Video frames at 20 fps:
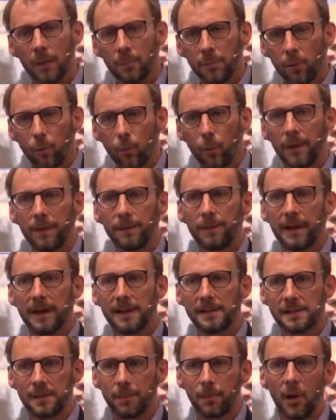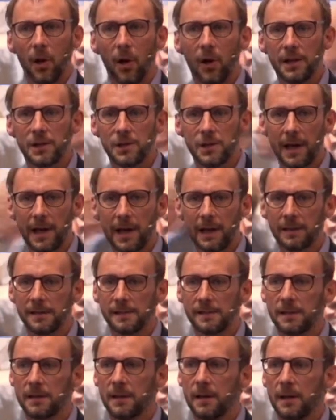but with their supply
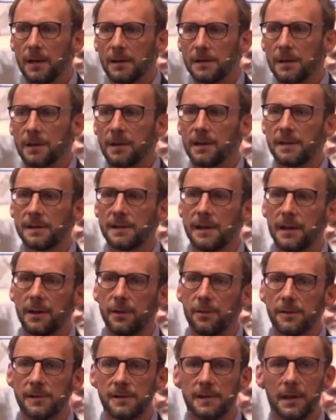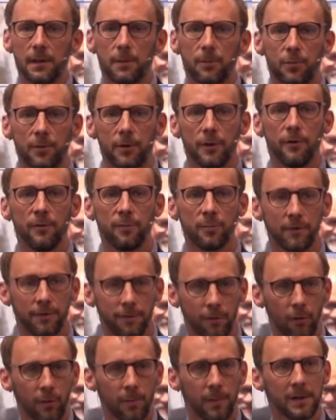chains to continuously improve
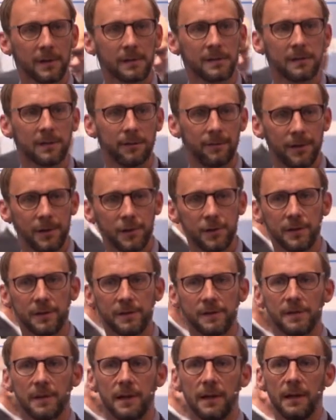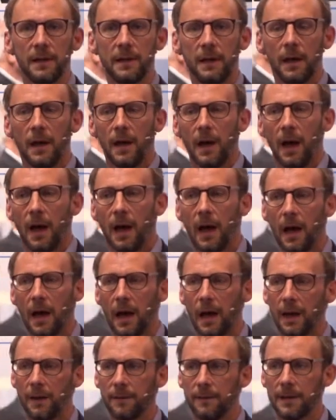performance, efficiency,
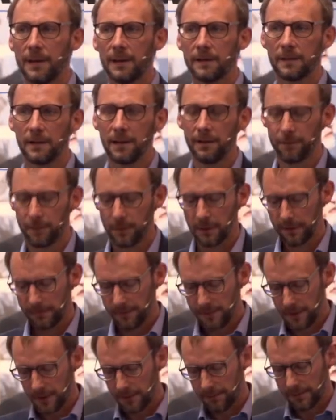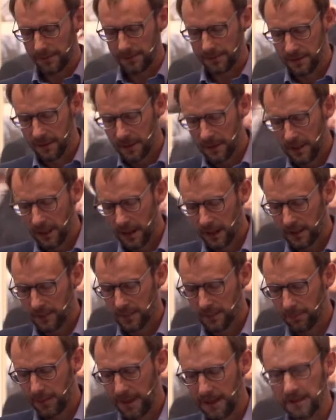and the delivery of service
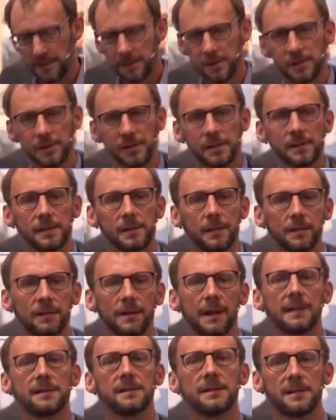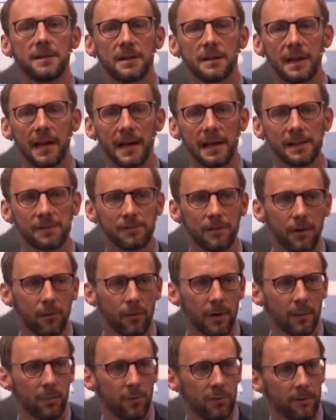to passengers. That's the today's
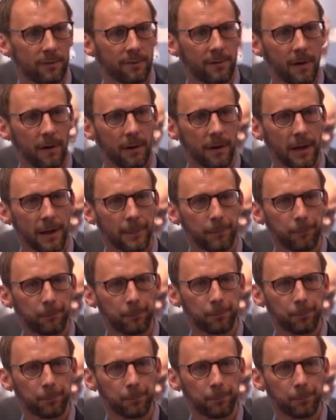railway portfolio.